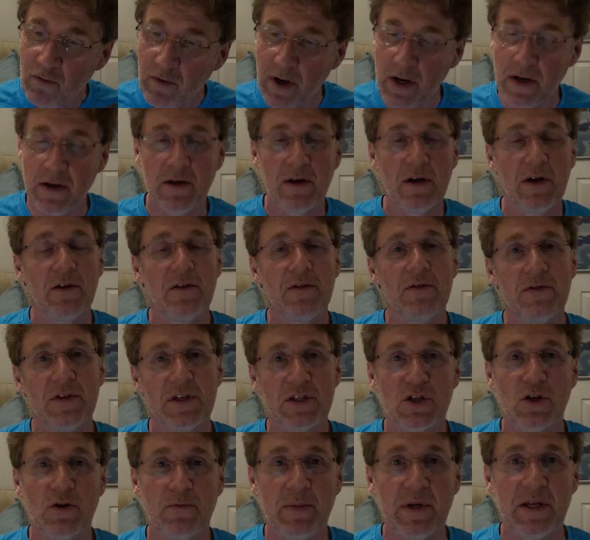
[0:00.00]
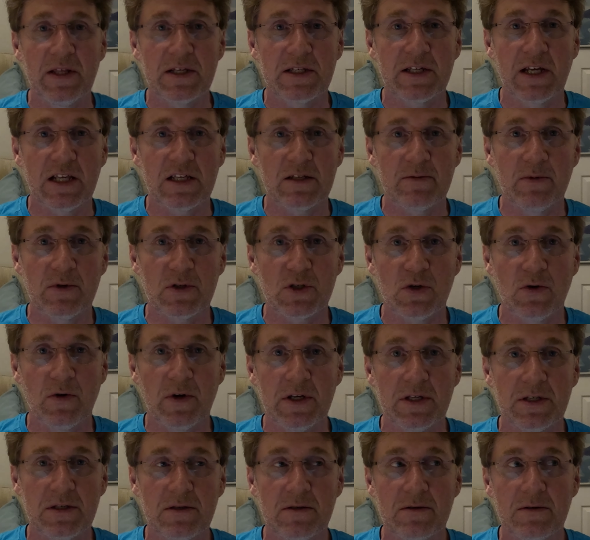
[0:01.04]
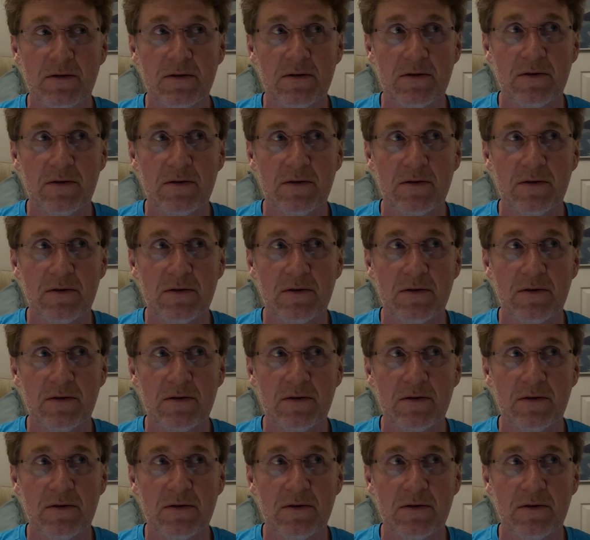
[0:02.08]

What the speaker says: run, this could be the sensible choice.